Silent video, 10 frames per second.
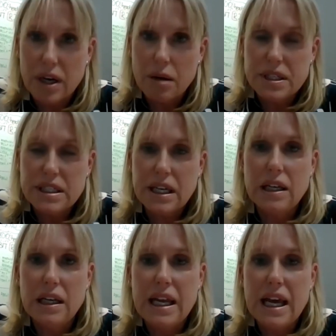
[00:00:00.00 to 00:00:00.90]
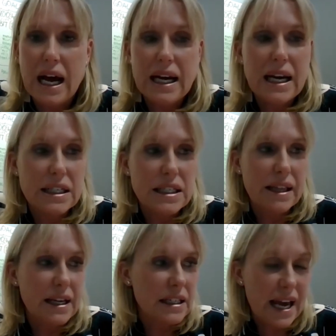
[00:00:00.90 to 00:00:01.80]
but I'm particularly
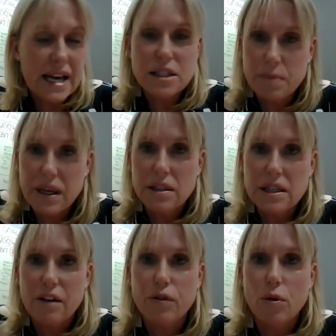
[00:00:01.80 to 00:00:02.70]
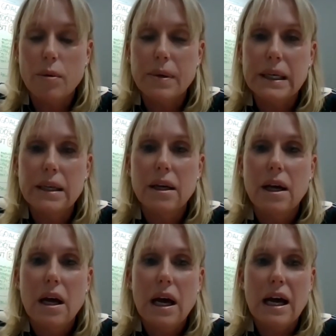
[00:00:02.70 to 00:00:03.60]
highlighting that it has been tough for women,
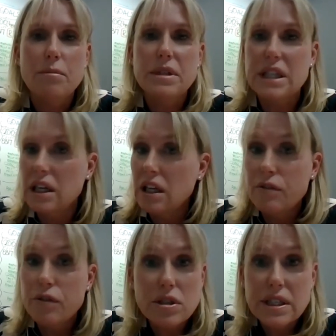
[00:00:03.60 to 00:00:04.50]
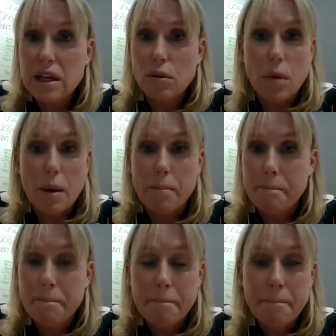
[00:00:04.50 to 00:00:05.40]
particularly if you're a single mom
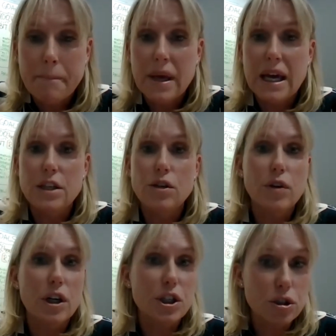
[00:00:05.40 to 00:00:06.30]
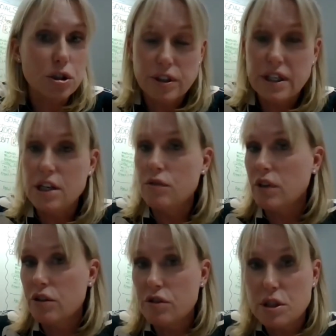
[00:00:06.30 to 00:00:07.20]
and you've got children and you've
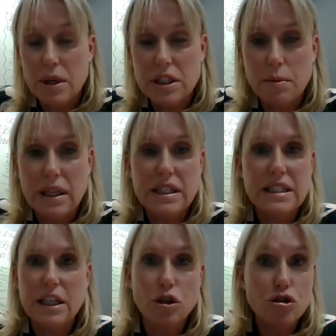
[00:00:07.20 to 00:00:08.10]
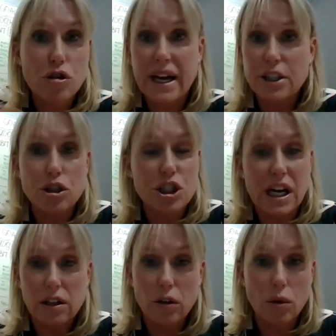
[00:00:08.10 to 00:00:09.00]
got responsibilities and you're trying to
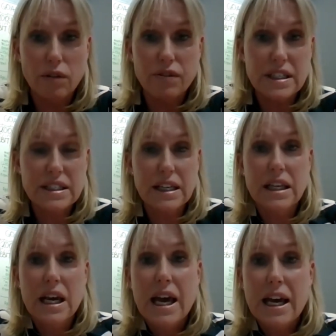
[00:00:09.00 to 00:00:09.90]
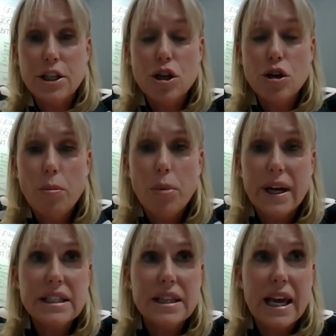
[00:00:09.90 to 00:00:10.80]
juggle all of these things. And to your
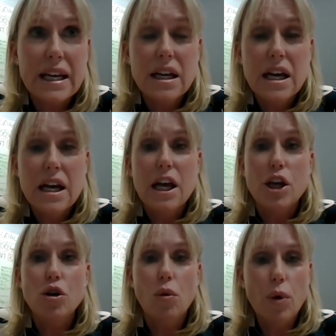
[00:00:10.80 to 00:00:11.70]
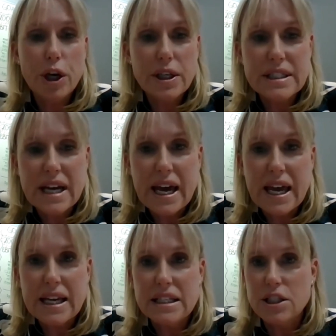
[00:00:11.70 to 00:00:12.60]
point, then, your work
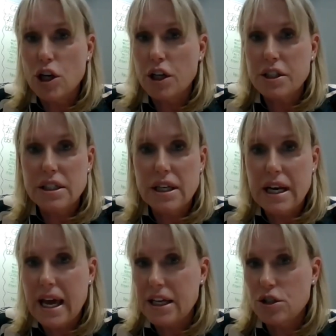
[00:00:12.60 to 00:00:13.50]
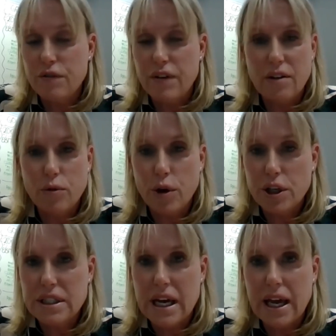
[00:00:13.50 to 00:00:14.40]
day is not an 8 to 5
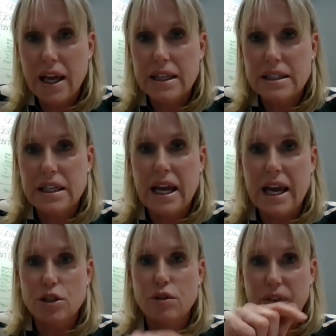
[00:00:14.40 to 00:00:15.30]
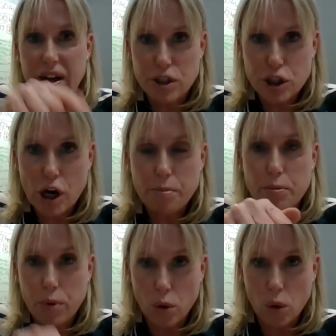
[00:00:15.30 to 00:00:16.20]
work day. It's an 8 to 5 stop,
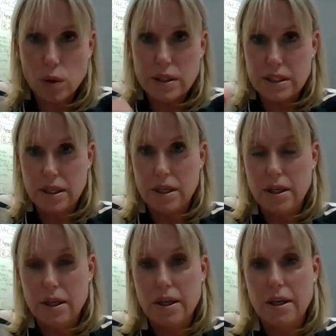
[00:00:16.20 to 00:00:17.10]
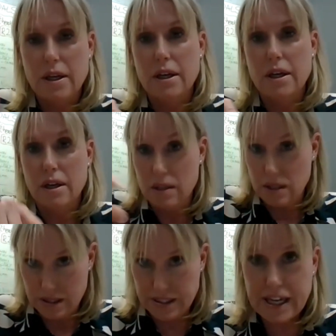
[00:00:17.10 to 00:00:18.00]
pause,
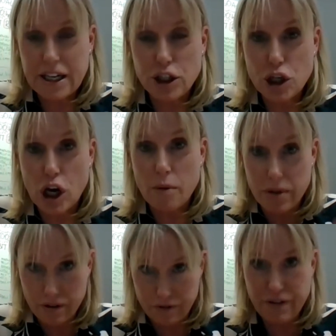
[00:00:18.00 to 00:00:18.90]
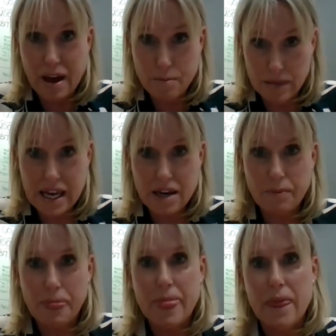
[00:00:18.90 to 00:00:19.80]
second job,
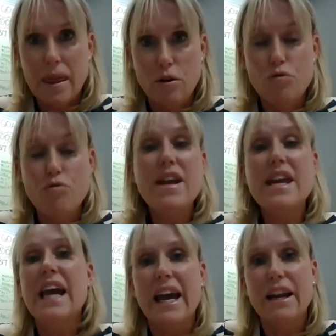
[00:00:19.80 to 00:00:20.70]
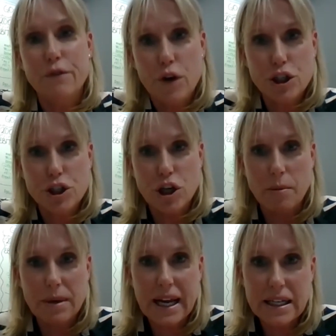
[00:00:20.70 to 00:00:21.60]
family, regain first
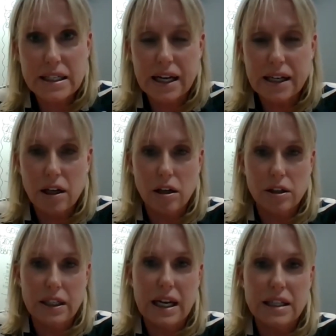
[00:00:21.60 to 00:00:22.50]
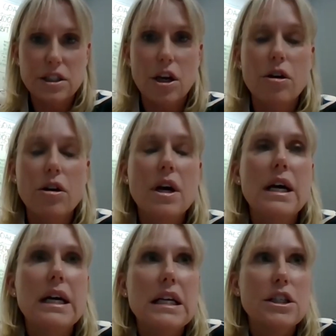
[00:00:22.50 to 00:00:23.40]
job at 8-9 o'clock at night. So
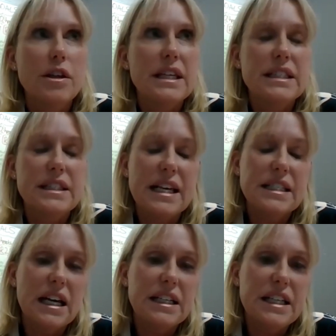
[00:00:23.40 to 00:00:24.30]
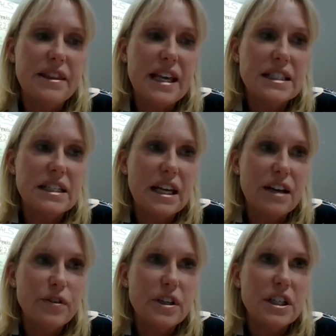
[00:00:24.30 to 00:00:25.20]
there's a
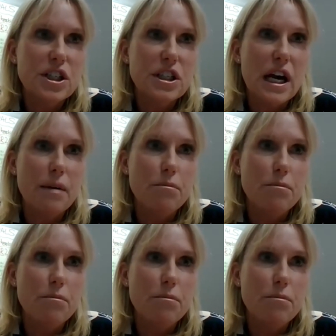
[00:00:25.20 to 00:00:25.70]
definite